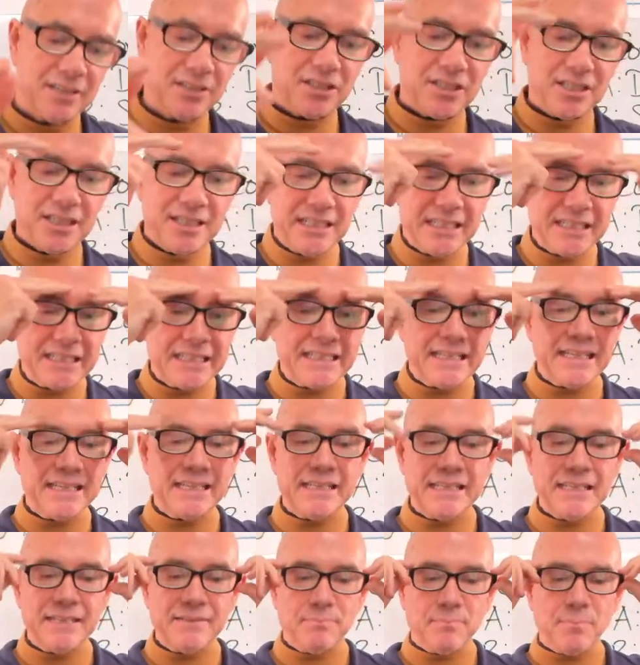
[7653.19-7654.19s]
She just
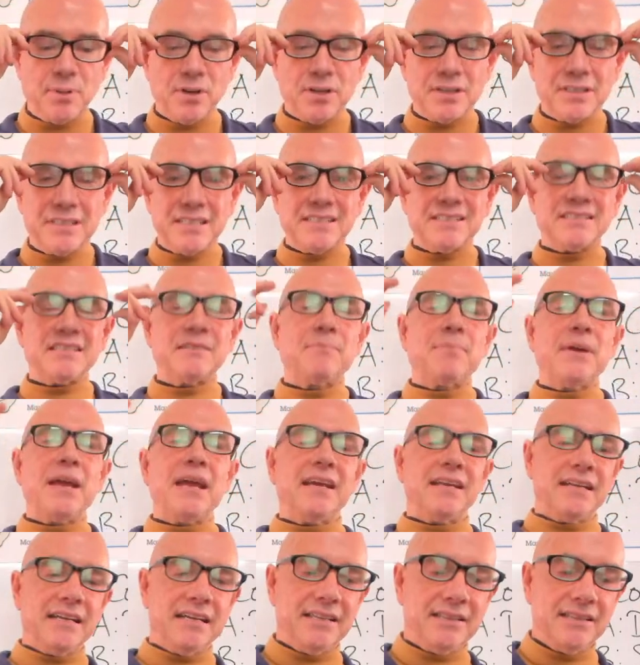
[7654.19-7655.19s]
didn't
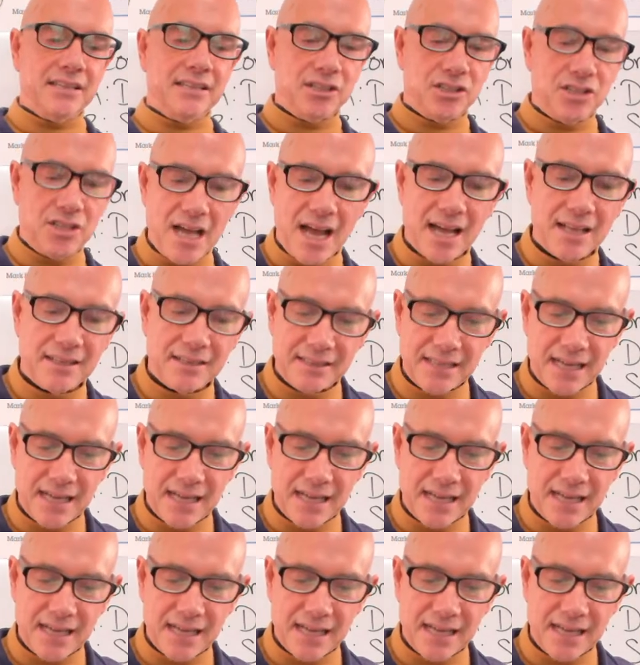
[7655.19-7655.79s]
participate in the chat.